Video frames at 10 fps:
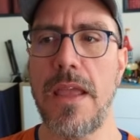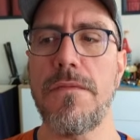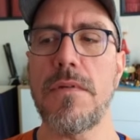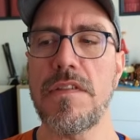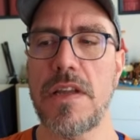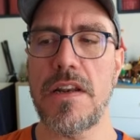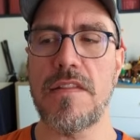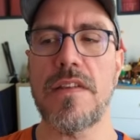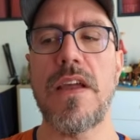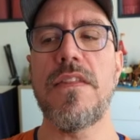everyone's going to
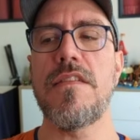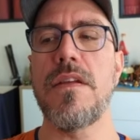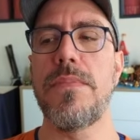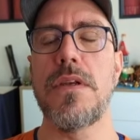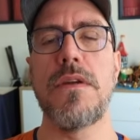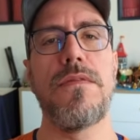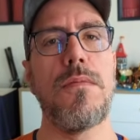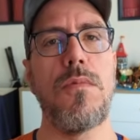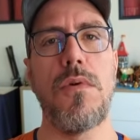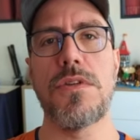say there's a bit of a
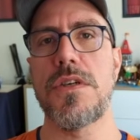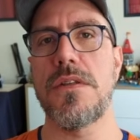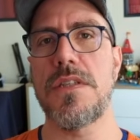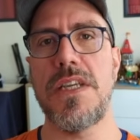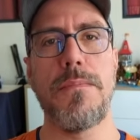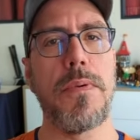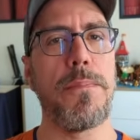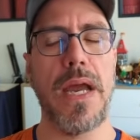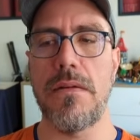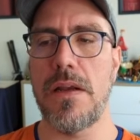water-deep
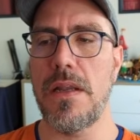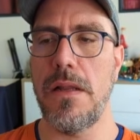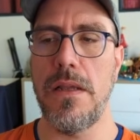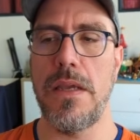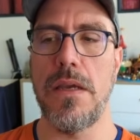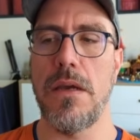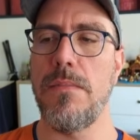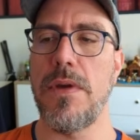parallel here,